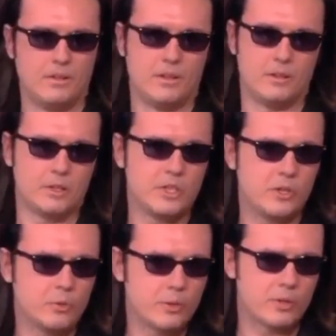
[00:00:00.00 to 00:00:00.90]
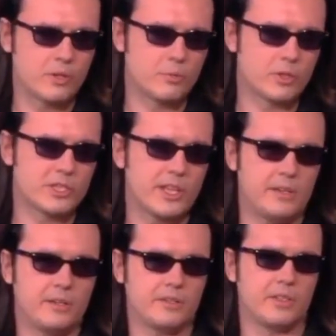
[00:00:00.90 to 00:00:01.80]
No. You know, we were no more
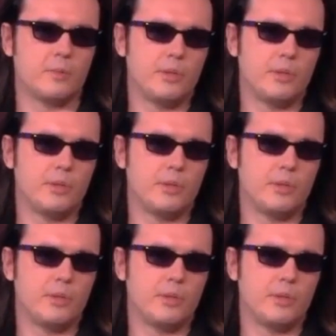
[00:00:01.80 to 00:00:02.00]
Satanists than